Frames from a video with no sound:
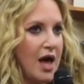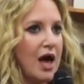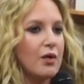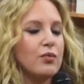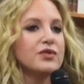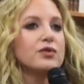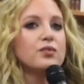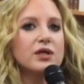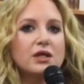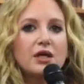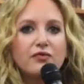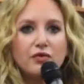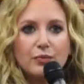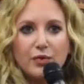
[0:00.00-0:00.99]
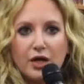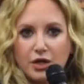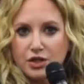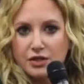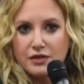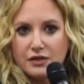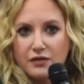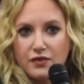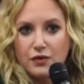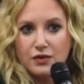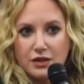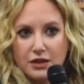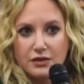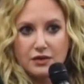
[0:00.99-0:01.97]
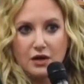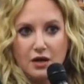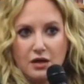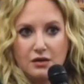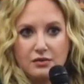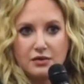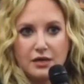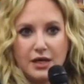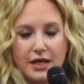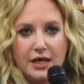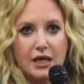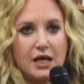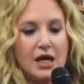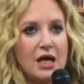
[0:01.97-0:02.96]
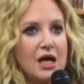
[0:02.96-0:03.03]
and what the real life repercussions of those things are, right?